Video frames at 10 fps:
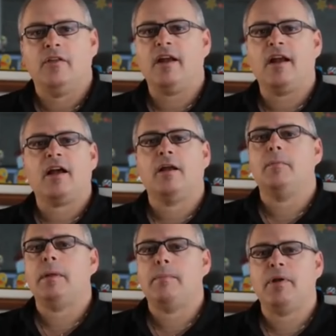They're not going
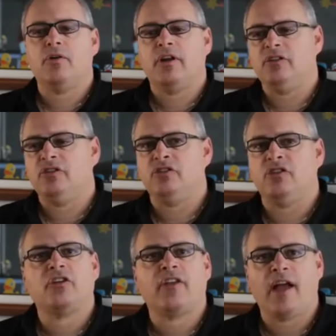to be building
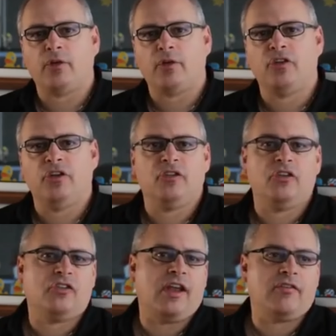just houses
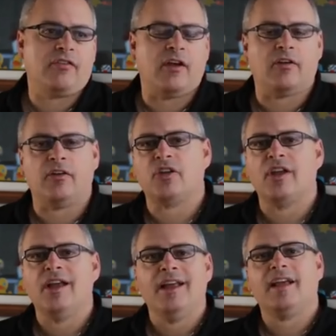and safe areas.
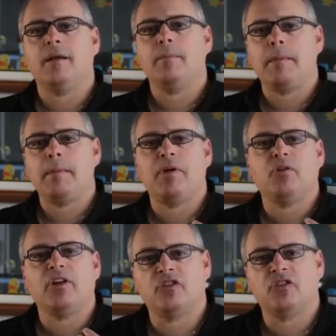They're going to be
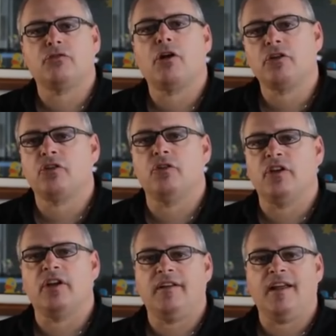building structures
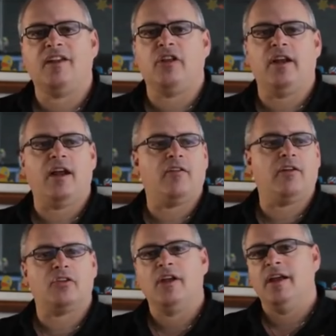in contested
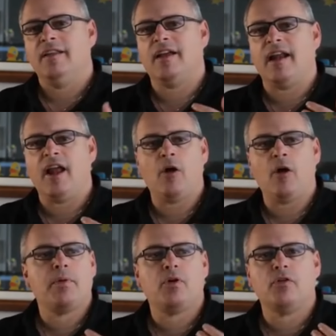areas. They're going to
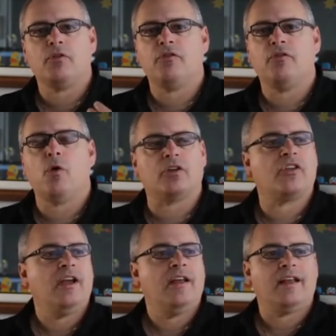help build
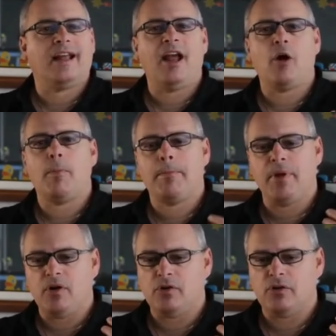forts. They're going to help
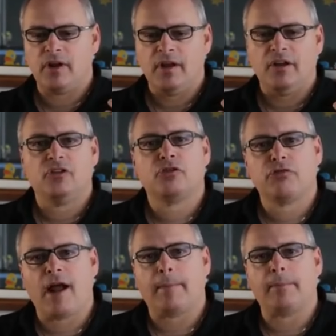build
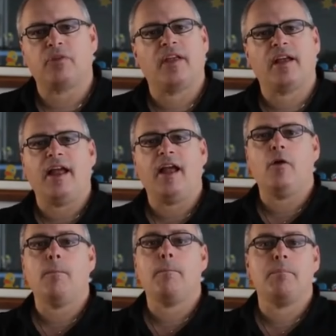traps. They're going to
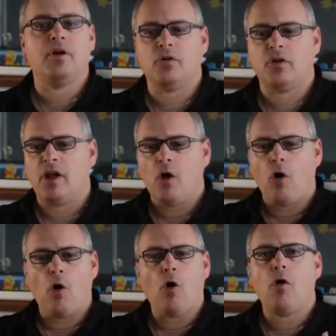help build
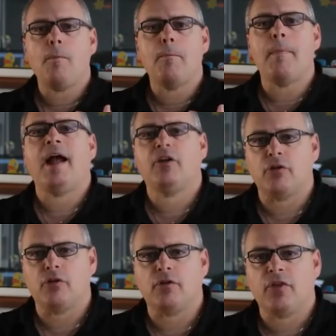all
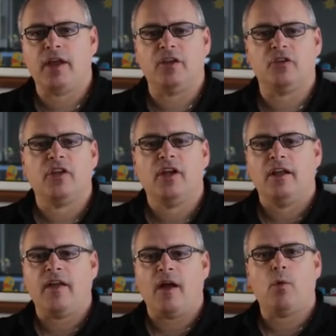manner of things
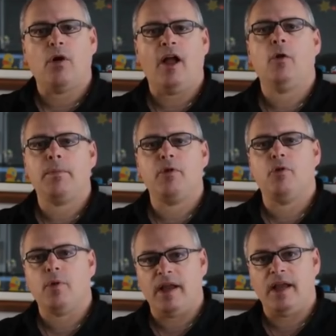that will help
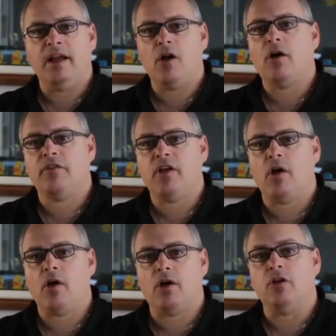you in
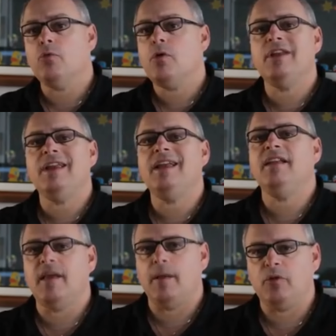RVR. You will
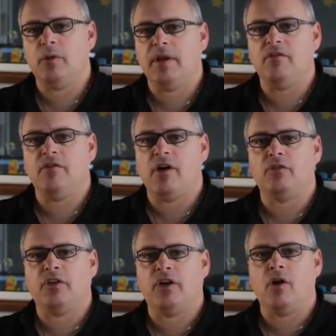need them to be
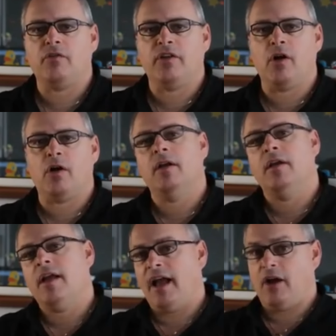involved in RVR.
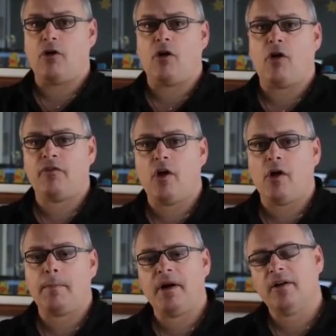And our
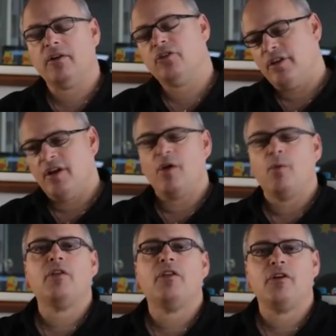RVR players,
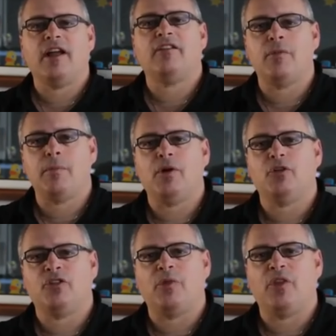well, they'll get to
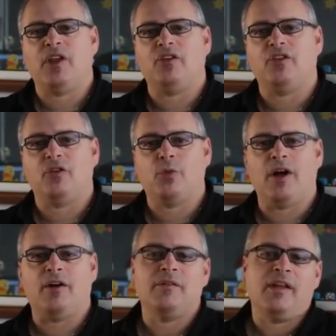build some things as
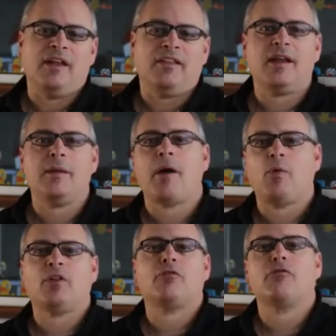well. Think about
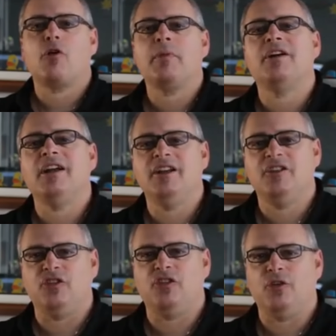what the Roman
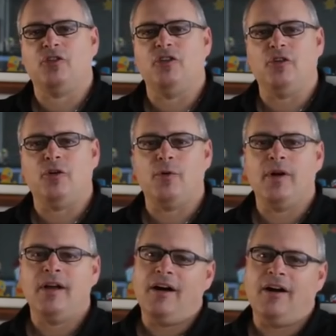legions used to
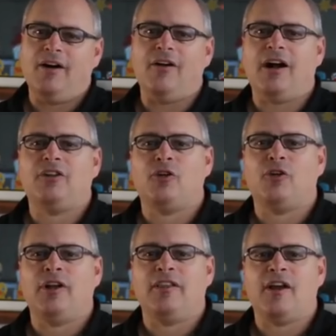do a lot
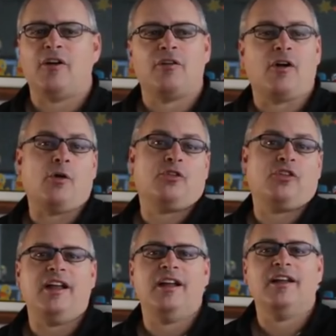during their,
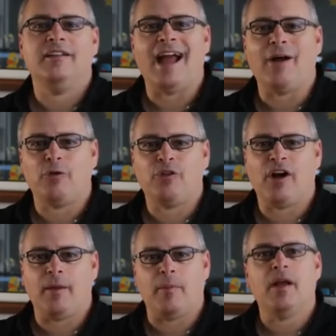say,
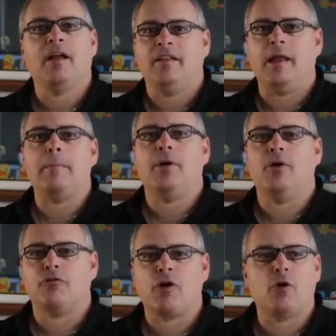downtime. They
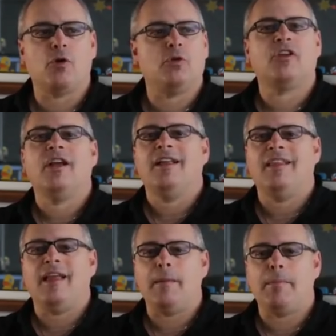built roads,
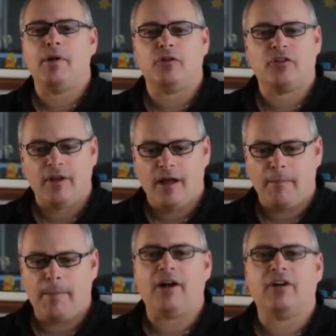they built
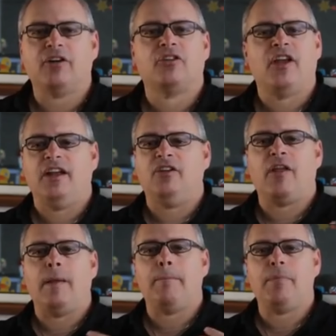palisades,
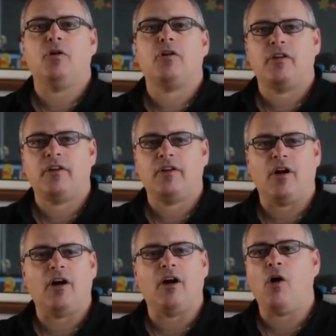they built
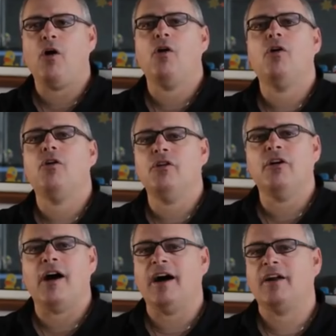a whole
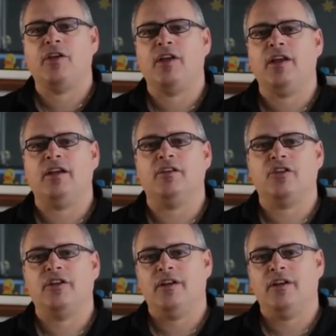lot of things.